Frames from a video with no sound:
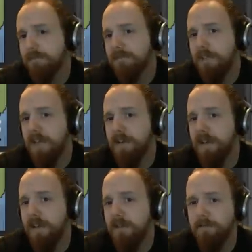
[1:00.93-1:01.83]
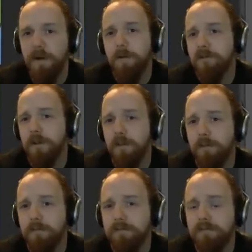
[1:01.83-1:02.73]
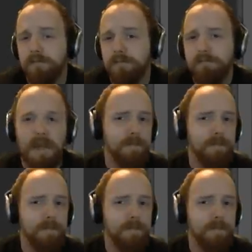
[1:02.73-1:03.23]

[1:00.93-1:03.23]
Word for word: D and D, Photoshop, map